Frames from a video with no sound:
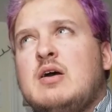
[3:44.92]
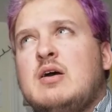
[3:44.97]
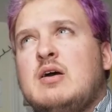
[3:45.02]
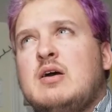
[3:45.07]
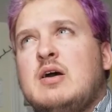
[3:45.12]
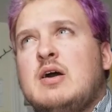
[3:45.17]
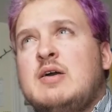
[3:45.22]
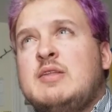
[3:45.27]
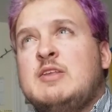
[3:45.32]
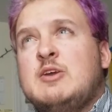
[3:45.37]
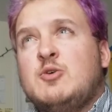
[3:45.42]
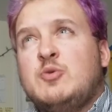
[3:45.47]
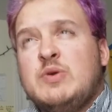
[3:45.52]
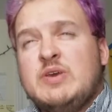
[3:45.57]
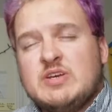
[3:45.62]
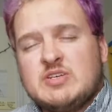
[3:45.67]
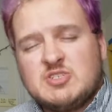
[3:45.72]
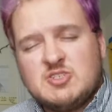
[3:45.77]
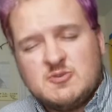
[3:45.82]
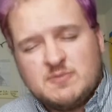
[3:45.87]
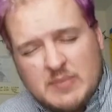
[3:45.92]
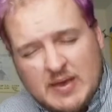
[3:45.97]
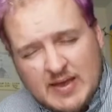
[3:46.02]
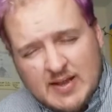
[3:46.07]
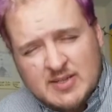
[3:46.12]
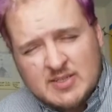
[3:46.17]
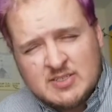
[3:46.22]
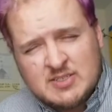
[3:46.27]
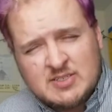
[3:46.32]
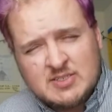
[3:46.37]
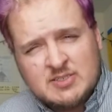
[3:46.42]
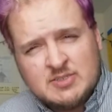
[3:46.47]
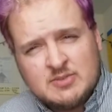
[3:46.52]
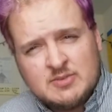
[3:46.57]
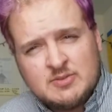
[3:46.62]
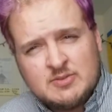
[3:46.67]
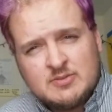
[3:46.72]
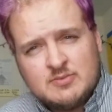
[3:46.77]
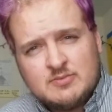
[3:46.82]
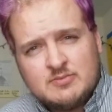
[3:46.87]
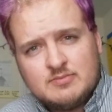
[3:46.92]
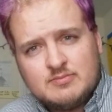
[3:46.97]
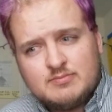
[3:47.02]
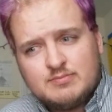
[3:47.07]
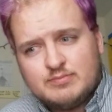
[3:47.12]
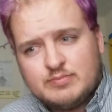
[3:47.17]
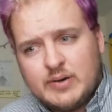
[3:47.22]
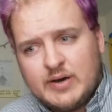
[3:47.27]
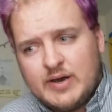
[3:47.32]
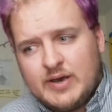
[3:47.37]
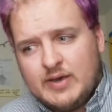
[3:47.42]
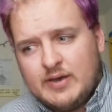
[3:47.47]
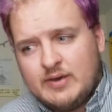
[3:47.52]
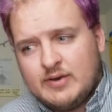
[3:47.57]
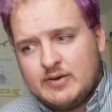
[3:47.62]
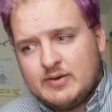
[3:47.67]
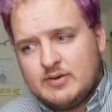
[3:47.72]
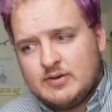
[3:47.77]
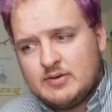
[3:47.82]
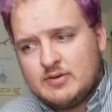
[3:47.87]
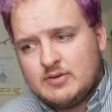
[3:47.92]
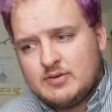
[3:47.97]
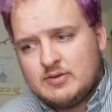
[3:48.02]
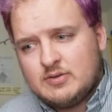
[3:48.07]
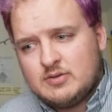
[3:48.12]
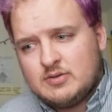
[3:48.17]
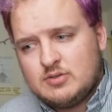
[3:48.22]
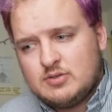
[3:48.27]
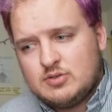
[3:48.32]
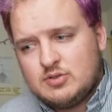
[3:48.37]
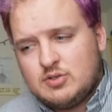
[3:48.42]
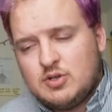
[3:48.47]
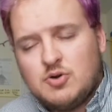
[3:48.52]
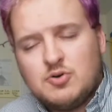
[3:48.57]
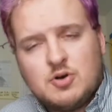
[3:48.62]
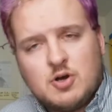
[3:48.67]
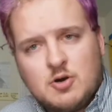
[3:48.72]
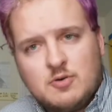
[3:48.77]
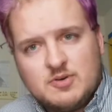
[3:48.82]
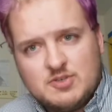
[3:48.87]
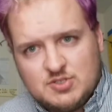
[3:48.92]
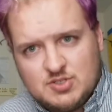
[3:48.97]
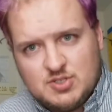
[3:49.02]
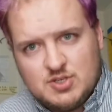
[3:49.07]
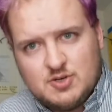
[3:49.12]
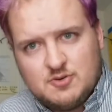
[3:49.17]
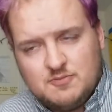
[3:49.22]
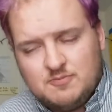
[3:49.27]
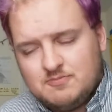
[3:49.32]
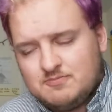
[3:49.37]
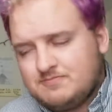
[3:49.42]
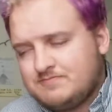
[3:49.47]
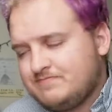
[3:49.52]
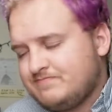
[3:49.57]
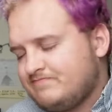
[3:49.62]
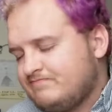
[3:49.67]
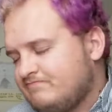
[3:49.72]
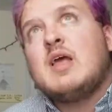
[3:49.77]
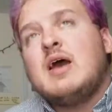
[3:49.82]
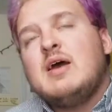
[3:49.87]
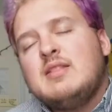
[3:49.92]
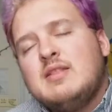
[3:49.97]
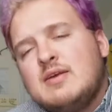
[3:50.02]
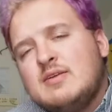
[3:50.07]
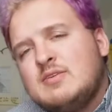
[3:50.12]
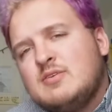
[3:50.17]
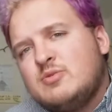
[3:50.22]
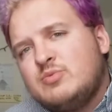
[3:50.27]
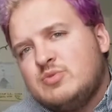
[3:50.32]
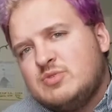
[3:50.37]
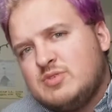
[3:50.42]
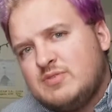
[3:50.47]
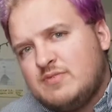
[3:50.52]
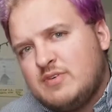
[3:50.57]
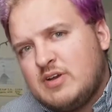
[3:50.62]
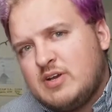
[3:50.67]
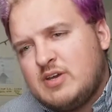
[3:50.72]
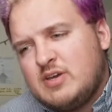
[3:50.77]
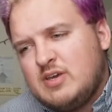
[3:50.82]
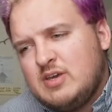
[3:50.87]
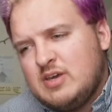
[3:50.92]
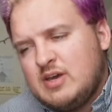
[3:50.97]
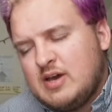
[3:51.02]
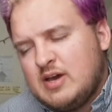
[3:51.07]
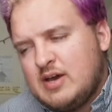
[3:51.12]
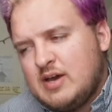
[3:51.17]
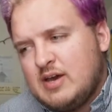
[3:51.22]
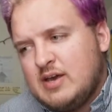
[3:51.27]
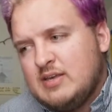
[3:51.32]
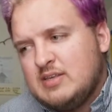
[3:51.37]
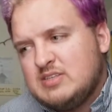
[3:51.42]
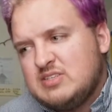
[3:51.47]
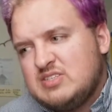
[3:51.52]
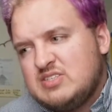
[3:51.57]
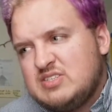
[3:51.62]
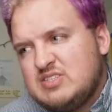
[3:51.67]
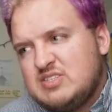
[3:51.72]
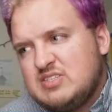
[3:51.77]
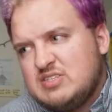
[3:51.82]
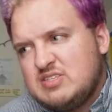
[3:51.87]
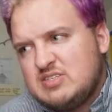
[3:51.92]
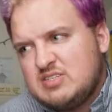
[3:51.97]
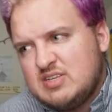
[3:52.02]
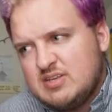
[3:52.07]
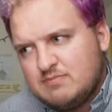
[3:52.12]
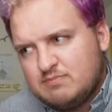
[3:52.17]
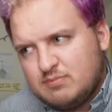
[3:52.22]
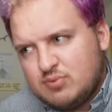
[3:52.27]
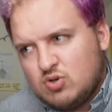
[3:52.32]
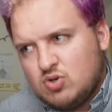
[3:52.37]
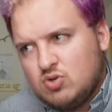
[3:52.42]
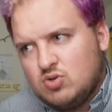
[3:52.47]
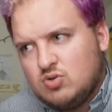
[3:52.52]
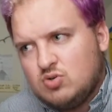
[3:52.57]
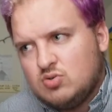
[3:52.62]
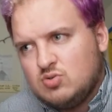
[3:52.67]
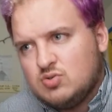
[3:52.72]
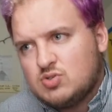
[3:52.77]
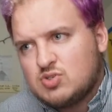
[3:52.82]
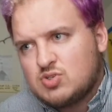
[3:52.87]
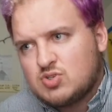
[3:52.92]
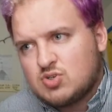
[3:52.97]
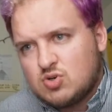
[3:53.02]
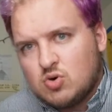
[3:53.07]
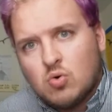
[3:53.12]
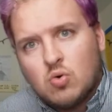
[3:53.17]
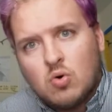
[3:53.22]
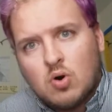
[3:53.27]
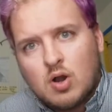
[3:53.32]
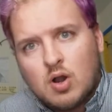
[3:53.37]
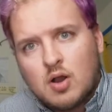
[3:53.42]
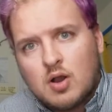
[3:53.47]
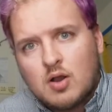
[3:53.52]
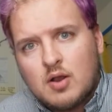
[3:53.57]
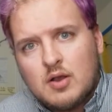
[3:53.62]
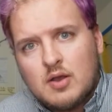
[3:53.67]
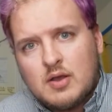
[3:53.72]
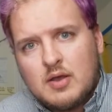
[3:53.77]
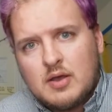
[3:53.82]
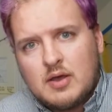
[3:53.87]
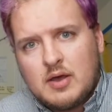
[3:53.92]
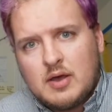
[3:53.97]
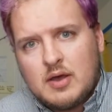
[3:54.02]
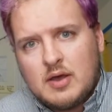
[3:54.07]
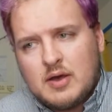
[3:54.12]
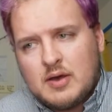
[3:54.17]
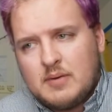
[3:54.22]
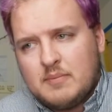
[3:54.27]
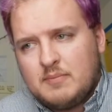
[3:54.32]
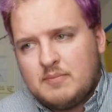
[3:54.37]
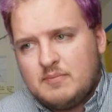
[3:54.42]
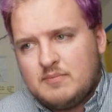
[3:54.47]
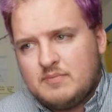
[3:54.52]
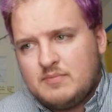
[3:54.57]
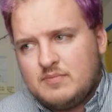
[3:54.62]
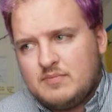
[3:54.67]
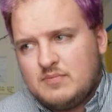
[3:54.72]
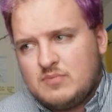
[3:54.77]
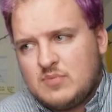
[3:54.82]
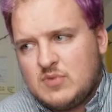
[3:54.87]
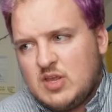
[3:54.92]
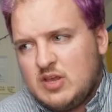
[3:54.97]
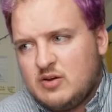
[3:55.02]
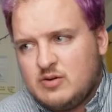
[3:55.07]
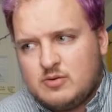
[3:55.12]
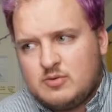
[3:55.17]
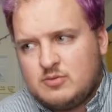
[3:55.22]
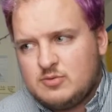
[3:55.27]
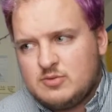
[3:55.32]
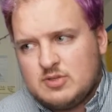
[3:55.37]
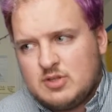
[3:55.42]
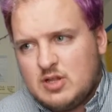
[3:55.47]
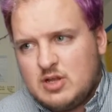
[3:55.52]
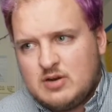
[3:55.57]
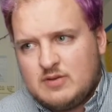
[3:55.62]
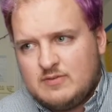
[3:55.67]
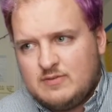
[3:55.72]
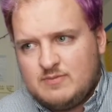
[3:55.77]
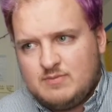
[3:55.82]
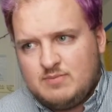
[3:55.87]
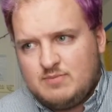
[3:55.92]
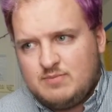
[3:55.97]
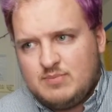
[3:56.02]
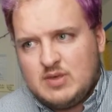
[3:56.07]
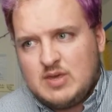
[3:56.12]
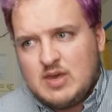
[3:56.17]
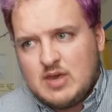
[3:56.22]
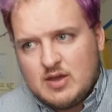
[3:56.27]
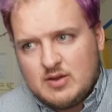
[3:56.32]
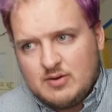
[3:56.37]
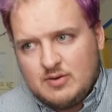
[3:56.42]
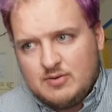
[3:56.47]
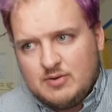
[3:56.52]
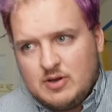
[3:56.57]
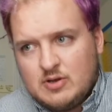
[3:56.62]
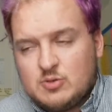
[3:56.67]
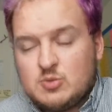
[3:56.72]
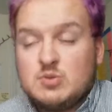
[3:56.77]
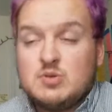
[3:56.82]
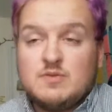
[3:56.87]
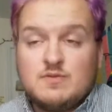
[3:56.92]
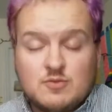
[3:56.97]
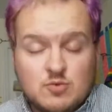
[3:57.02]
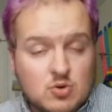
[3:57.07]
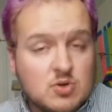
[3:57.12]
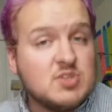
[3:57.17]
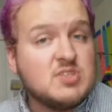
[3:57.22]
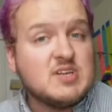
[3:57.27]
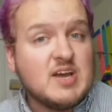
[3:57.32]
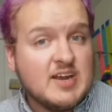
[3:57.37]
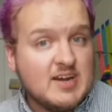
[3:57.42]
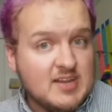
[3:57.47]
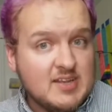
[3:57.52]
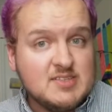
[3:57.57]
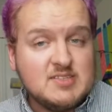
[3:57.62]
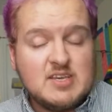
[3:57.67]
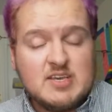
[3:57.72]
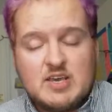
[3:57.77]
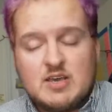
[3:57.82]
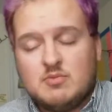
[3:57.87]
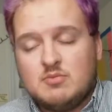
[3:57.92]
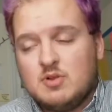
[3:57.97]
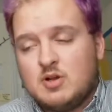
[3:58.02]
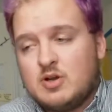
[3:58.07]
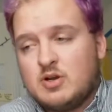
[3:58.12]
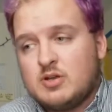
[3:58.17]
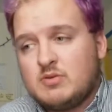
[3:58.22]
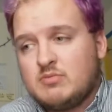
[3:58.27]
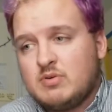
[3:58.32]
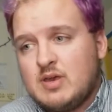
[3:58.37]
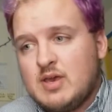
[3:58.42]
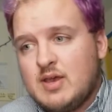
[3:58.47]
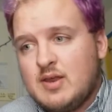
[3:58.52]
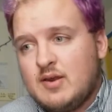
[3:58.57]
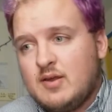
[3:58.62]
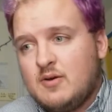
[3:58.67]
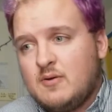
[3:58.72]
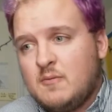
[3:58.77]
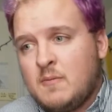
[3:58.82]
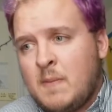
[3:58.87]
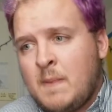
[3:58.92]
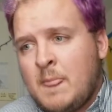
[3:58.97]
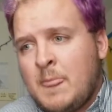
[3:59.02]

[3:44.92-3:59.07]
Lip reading: I think we expect, but don't always do. I liked how it was a very simple score. It was a lot of piano notes, which of course tied into him learning piano.